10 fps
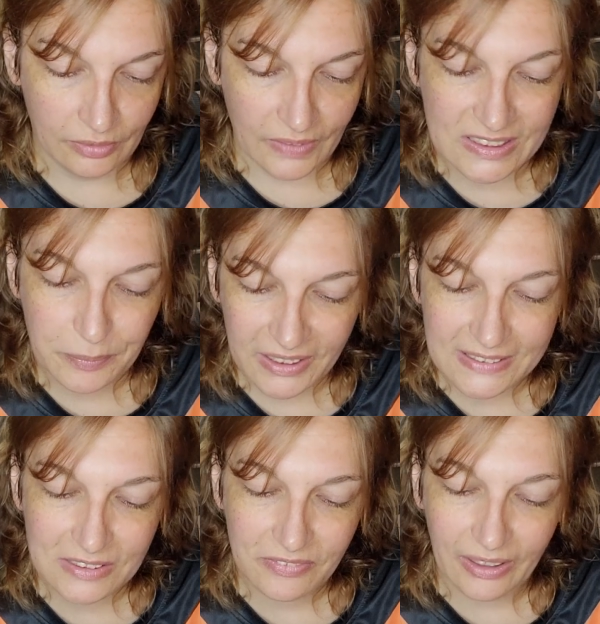It's
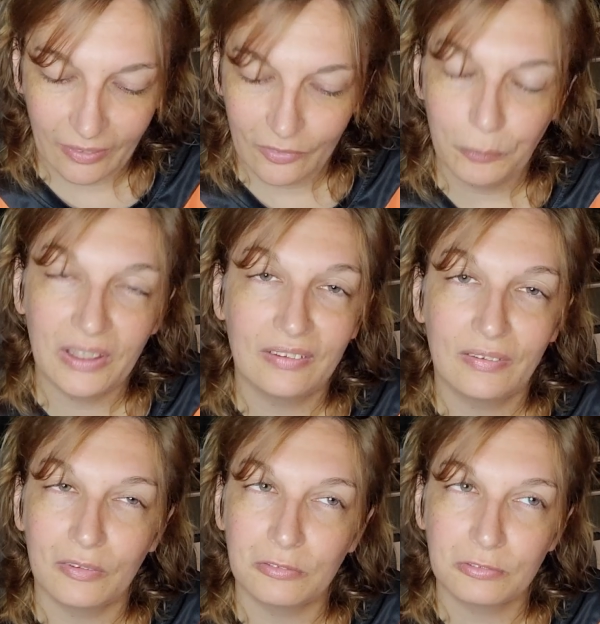because of an element
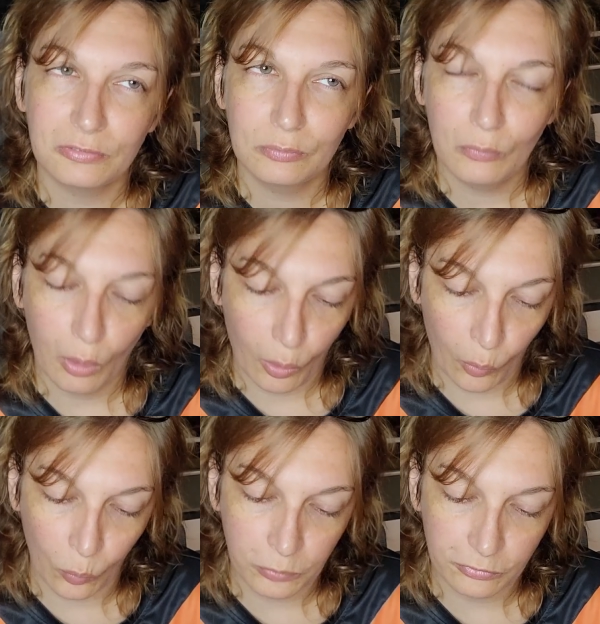of
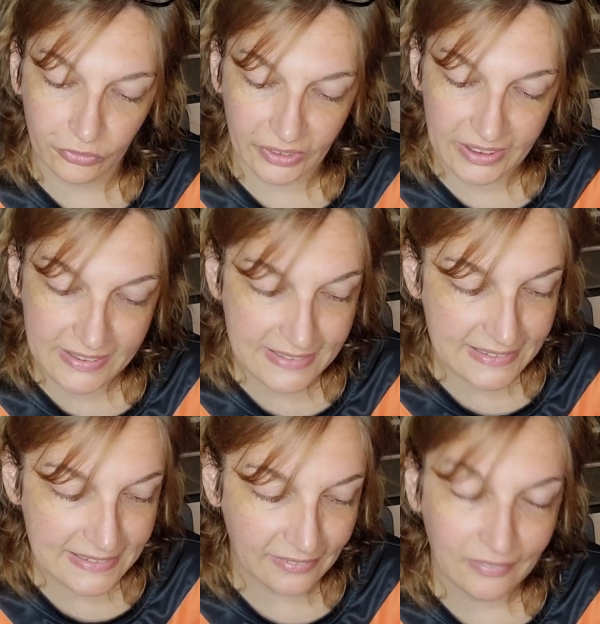hopefulness,